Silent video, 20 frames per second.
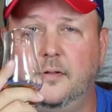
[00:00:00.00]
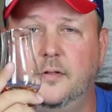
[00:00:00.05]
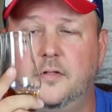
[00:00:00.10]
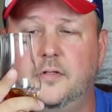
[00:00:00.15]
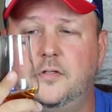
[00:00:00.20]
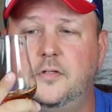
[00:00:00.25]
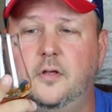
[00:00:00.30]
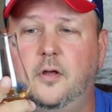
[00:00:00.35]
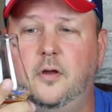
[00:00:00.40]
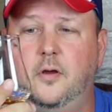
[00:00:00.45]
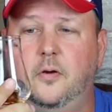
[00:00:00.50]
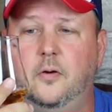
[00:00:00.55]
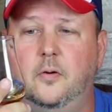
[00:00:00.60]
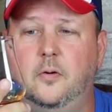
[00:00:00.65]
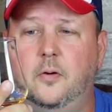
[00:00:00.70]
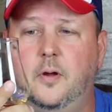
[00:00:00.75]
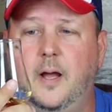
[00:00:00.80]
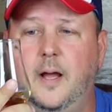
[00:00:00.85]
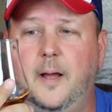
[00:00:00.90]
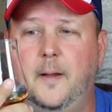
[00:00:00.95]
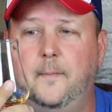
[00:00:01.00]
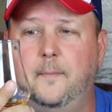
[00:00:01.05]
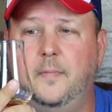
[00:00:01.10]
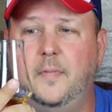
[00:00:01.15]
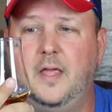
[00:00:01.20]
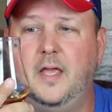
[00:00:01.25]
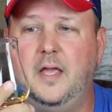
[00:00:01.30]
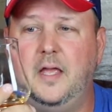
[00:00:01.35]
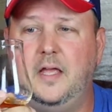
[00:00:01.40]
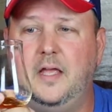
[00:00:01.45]
So
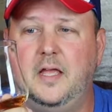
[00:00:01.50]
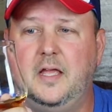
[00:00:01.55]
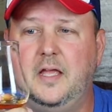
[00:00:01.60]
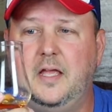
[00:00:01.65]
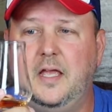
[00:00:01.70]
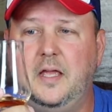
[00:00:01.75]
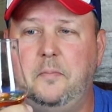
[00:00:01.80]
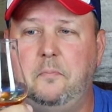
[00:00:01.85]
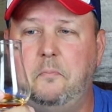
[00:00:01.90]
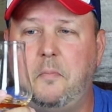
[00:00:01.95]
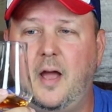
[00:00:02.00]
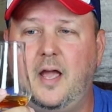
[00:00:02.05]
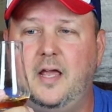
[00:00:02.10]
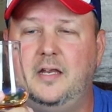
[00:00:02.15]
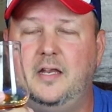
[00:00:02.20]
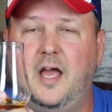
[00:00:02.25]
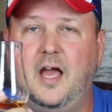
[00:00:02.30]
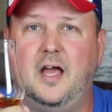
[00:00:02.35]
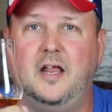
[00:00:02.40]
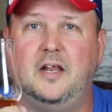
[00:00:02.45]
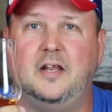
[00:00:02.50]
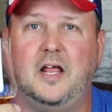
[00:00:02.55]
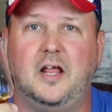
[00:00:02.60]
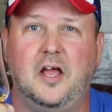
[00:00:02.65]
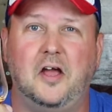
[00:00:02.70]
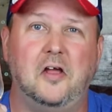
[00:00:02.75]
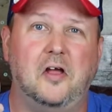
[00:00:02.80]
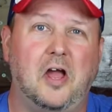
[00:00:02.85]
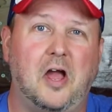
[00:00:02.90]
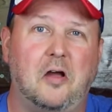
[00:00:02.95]
it might not,
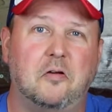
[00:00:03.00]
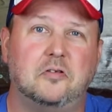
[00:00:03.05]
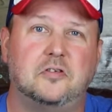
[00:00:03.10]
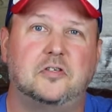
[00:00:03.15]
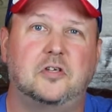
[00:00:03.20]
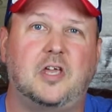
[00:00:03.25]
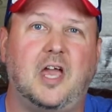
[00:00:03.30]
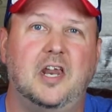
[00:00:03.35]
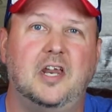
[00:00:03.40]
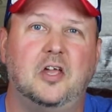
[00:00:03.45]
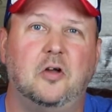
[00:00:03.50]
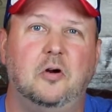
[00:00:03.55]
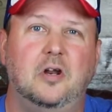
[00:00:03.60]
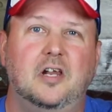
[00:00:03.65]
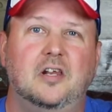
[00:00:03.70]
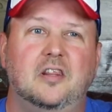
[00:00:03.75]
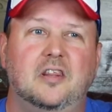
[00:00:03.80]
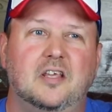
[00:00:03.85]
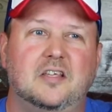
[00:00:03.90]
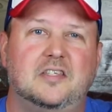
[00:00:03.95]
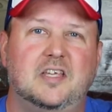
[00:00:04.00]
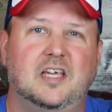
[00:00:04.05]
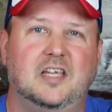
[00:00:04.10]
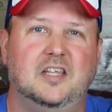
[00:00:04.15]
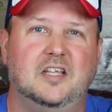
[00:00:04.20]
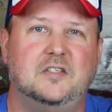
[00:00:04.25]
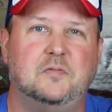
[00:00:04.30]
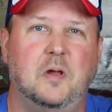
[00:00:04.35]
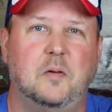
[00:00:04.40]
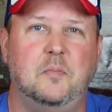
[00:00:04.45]
I was kind of going into this thinking
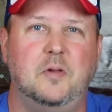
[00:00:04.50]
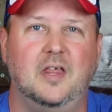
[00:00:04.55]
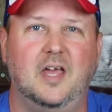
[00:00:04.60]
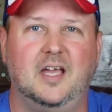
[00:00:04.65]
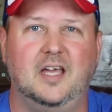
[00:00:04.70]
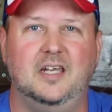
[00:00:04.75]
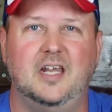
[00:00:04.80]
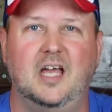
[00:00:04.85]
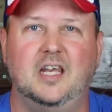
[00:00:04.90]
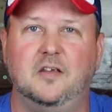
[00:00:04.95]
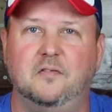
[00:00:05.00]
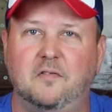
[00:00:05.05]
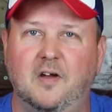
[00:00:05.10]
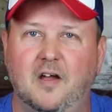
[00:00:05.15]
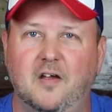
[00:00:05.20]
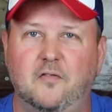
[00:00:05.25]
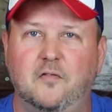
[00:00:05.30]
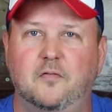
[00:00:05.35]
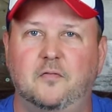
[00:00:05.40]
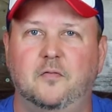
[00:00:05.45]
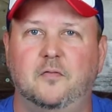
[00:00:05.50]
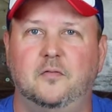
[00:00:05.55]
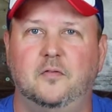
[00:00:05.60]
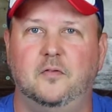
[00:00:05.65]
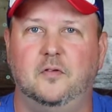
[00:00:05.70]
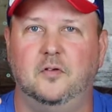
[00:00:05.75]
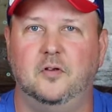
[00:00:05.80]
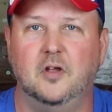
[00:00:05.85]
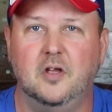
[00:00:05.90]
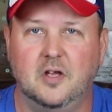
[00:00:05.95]
this might be like a
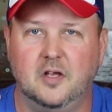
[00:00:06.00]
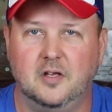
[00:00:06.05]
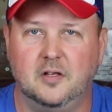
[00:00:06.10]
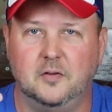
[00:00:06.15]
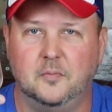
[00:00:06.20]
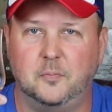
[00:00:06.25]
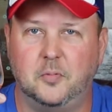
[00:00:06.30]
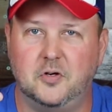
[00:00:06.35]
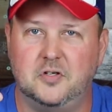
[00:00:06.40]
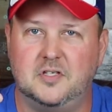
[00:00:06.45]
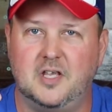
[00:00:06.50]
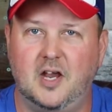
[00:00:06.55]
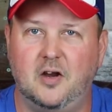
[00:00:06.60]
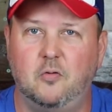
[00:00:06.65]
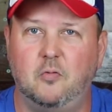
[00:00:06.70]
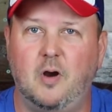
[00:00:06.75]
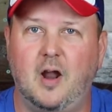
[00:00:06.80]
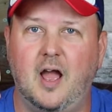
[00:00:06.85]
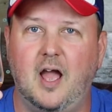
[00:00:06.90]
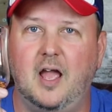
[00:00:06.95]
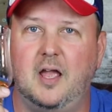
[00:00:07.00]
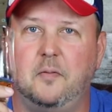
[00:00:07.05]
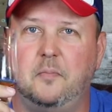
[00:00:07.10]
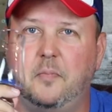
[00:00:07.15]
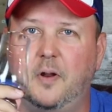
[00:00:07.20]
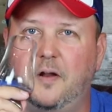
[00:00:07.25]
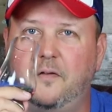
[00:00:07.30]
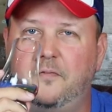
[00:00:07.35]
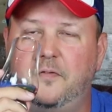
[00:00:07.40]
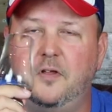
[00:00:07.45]
95% rye,
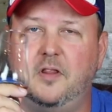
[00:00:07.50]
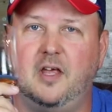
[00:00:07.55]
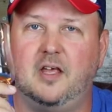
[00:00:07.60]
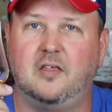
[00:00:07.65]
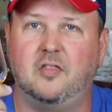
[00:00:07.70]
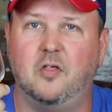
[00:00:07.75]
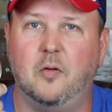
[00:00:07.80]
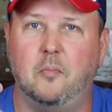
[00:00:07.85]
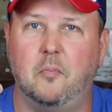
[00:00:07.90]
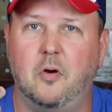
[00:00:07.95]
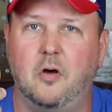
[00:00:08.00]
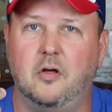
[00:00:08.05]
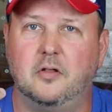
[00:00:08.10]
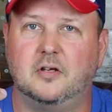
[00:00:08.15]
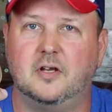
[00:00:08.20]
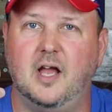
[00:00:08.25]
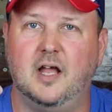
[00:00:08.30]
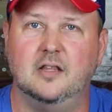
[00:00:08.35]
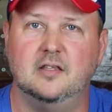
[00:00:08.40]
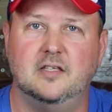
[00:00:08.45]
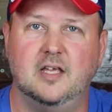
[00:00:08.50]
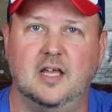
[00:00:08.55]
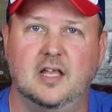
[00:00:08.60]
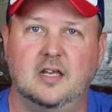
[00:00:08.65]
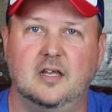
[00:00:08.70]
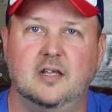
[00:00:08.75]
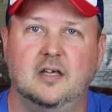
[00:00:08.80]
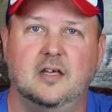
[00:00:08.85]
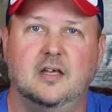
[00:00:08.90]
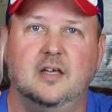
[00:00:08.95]
but I feel like the malt content